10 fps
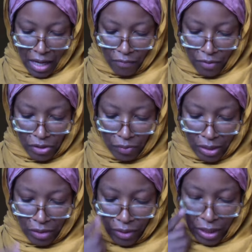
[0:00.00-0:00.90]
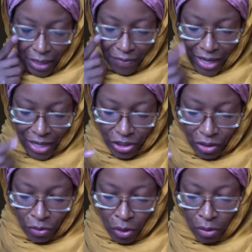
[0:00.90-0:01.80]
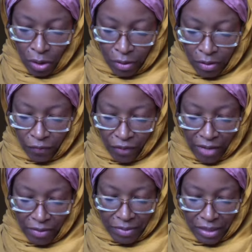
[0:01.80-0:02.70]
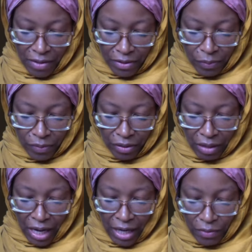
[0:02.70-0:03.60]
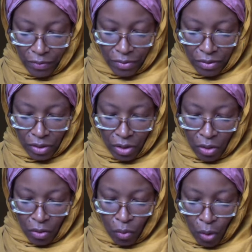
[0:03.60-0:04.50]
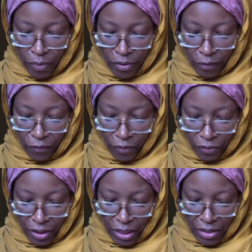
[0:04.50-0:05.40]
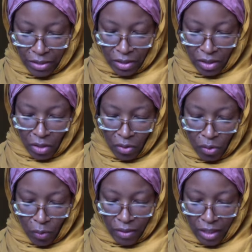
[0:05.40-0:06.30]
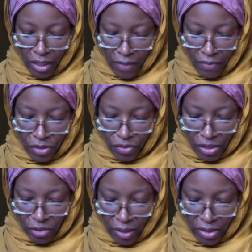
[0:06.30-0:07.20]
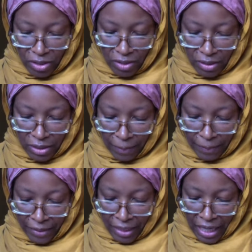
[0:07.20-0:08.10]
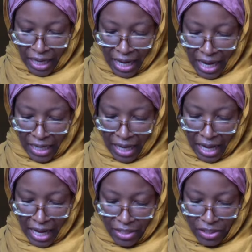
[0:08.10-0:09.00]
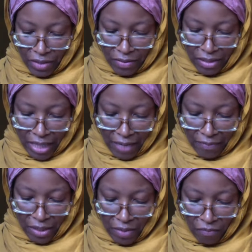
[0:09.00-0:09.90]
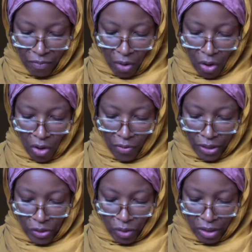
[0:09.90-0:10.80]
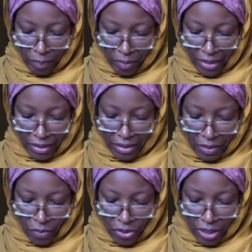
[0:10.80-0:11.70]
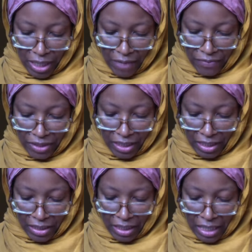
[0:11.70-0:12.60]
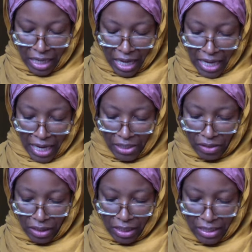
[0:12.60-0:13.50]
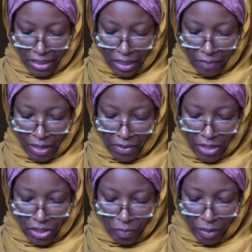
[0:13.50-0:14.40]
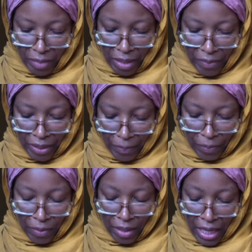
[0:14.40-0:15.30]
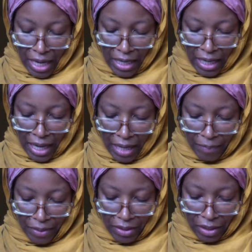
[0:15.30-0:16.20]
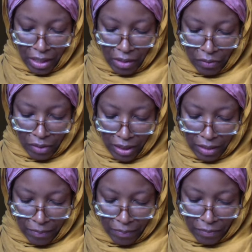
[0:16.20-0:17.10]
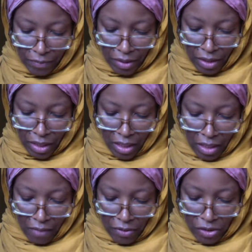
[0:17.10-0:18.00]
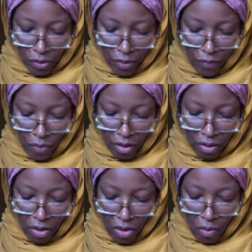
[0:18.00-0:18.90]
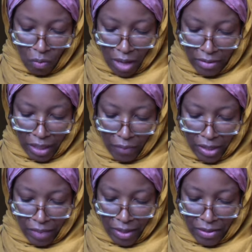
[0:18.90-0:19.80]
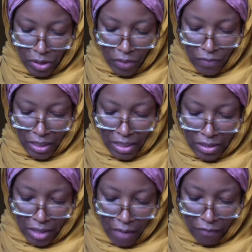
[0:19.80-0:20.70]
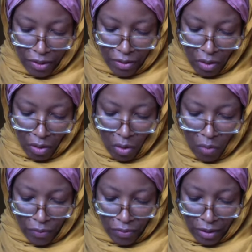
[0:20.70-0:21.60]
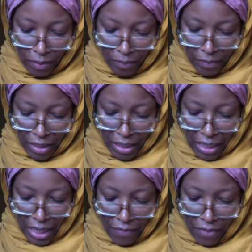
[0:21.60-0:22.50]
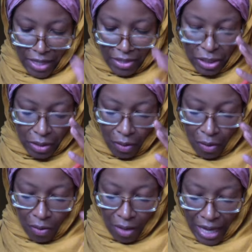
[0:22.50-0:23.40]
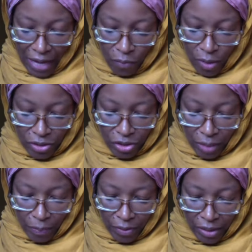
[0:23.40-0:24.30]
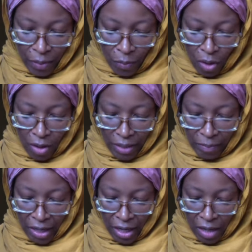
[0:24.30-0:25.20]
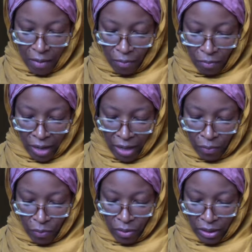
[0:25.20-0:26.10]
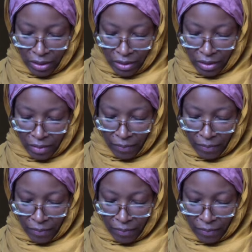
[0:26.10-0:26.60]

Verse 23, and they shall no longer defile themselves with their idols, nor with their filthiness, nor with any of their transgressions, and I shall save them from all their dwelling places in which they have sinned, and I shall cleanse them, and they shall be my people, and I be their Elohim. Verse 24, while David my servant is sovereign over them, and they shall all have one shepherd and walk in my right rulings